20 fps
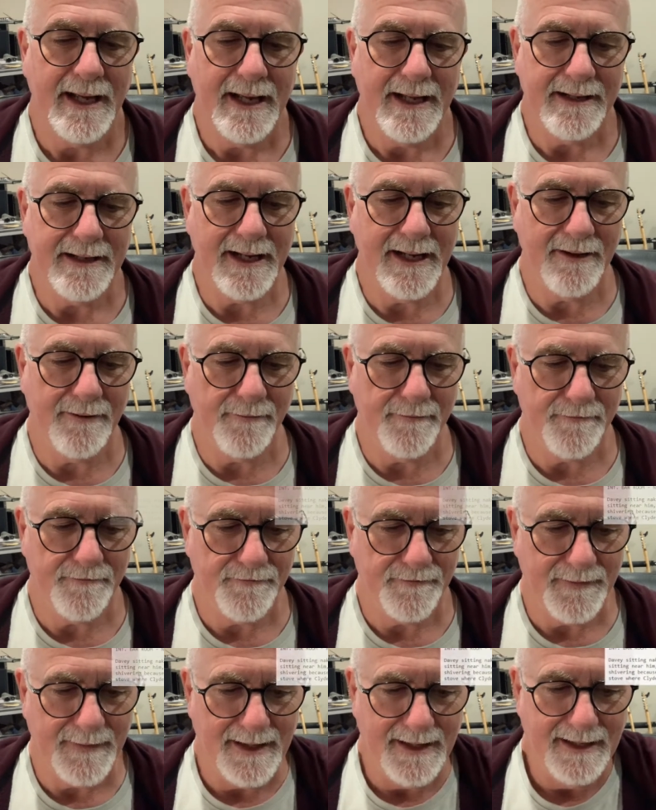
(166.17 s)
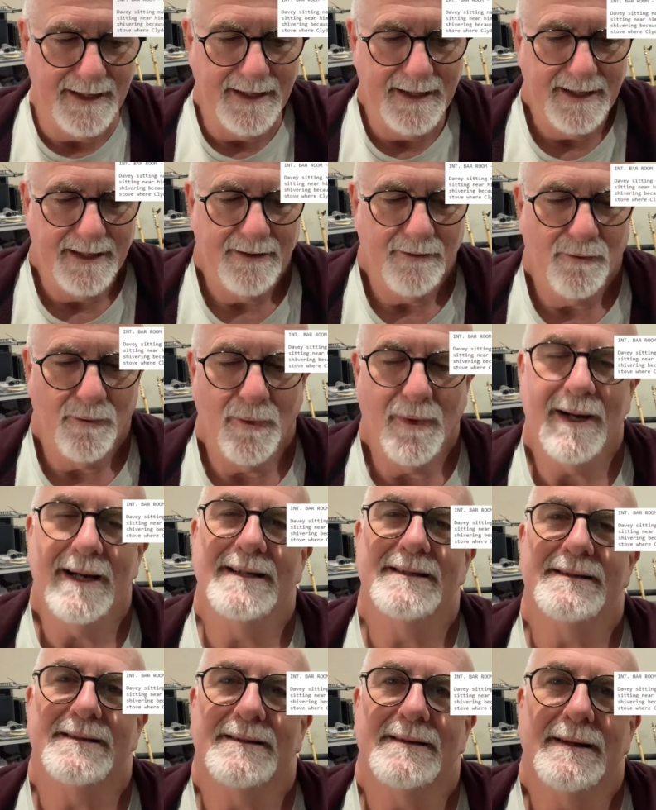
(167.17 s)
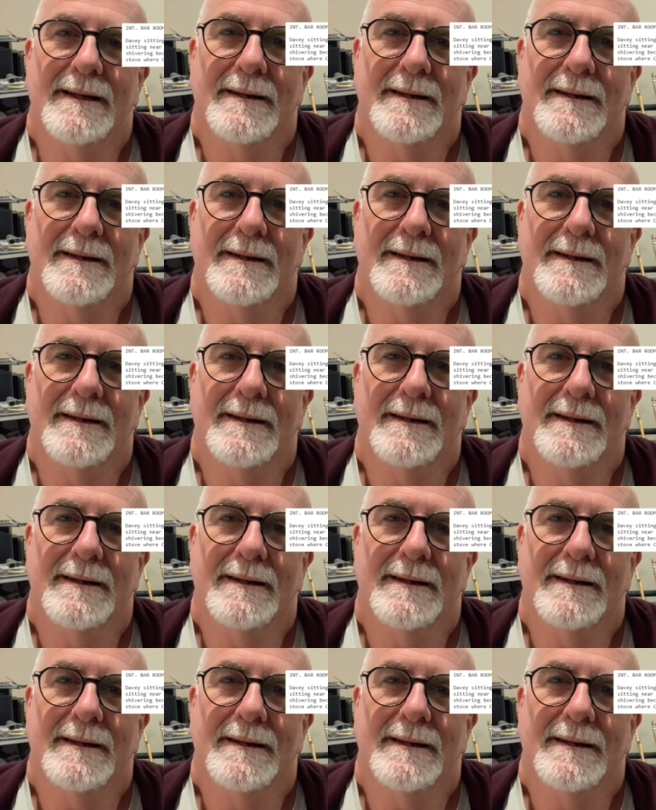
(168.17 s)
Now, why is